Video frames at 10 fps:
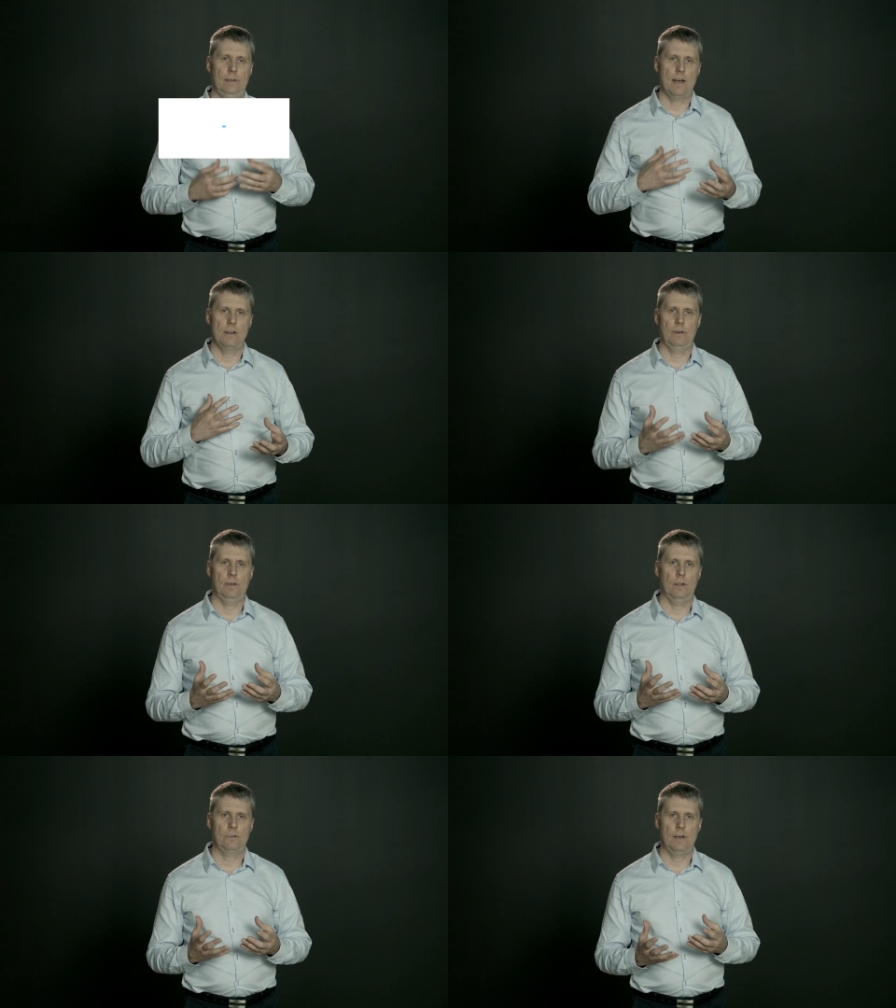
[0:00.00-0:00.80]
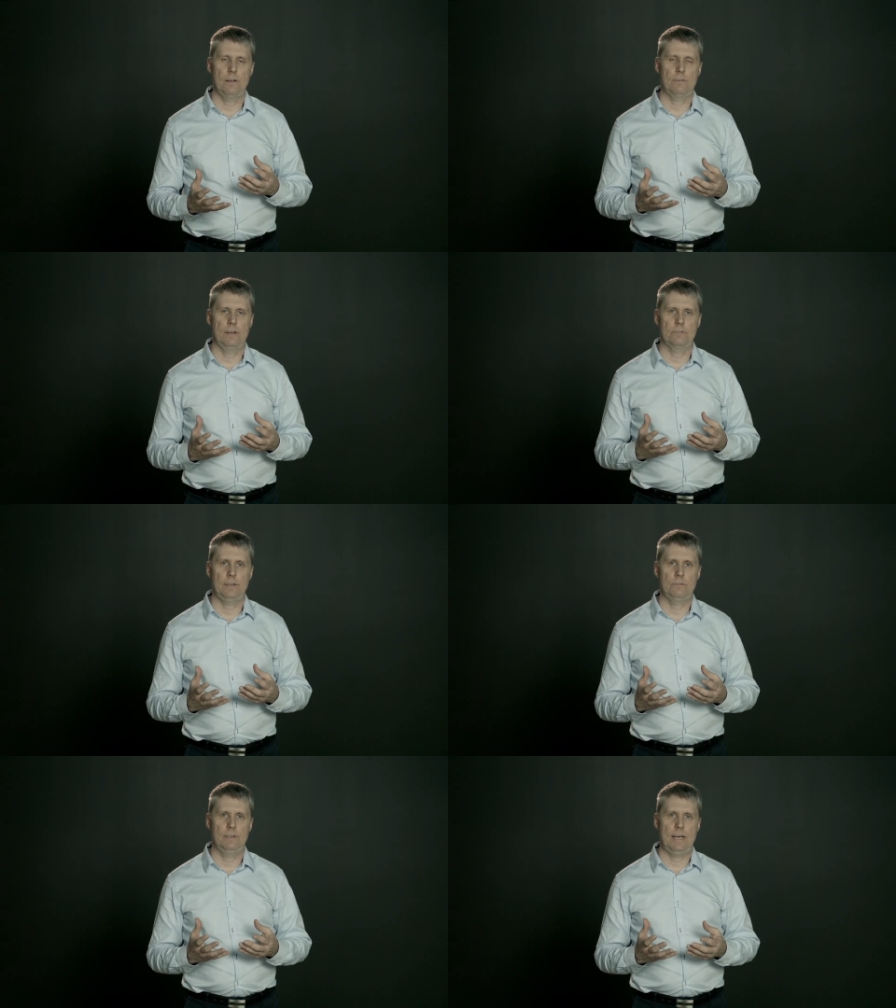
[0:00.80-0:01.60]
high, ultra-high strength
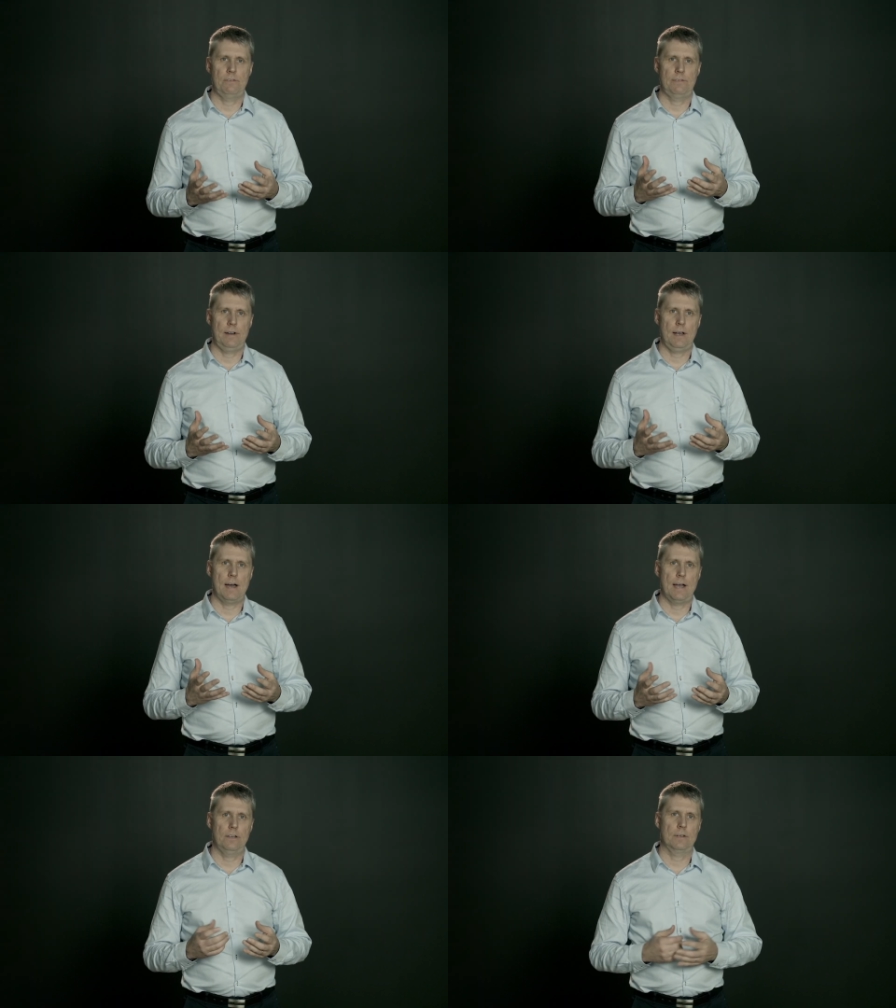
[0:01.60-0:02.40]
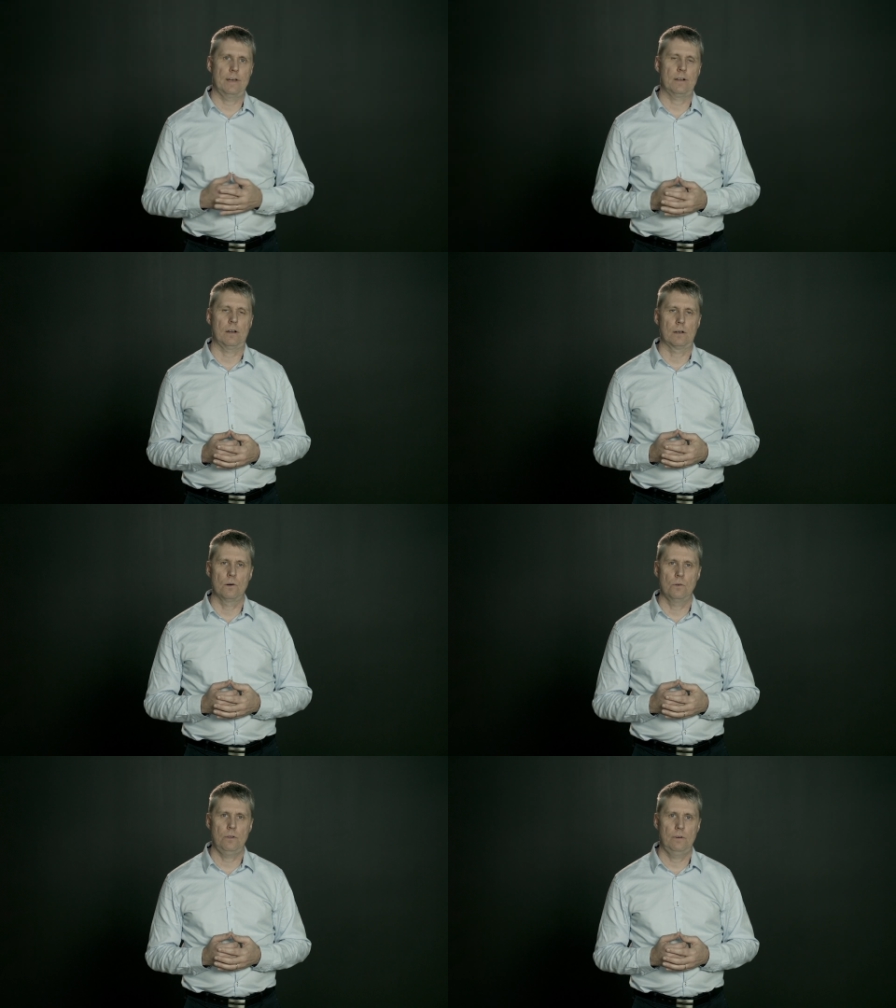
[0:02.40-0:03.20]
steels, you have a very high cyclic
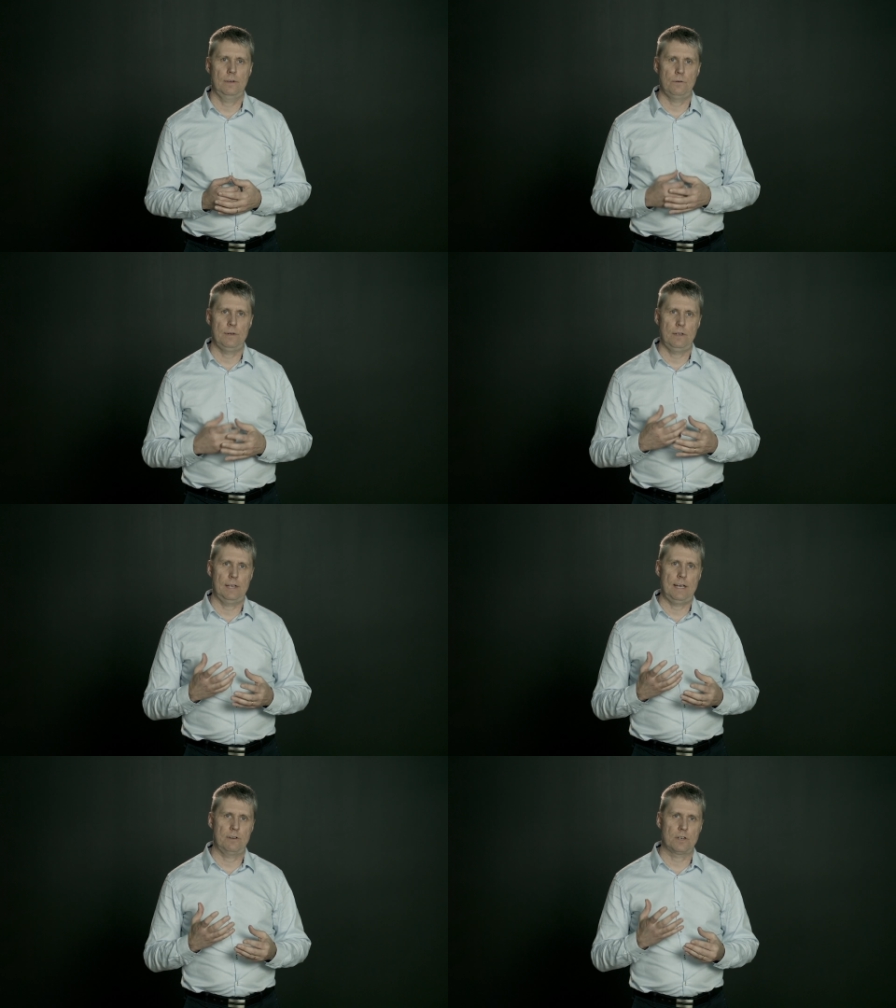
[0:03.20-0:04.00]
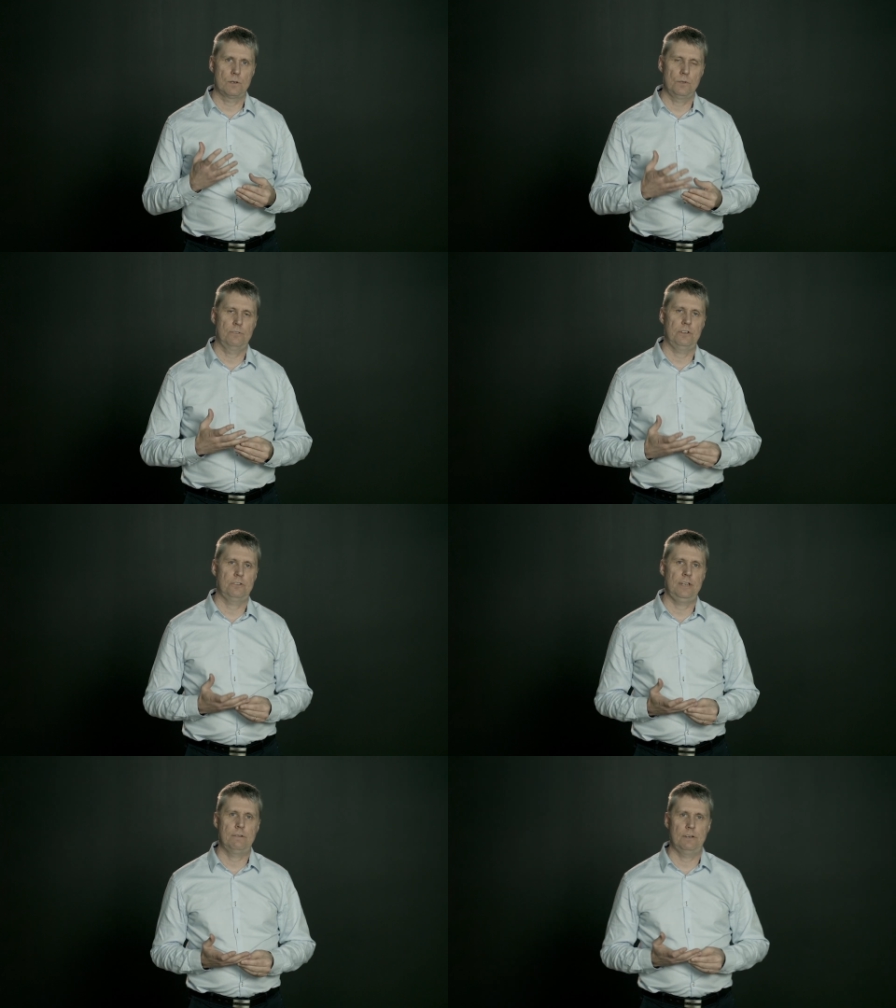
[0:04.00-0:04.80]
load and you need to have a good fatigue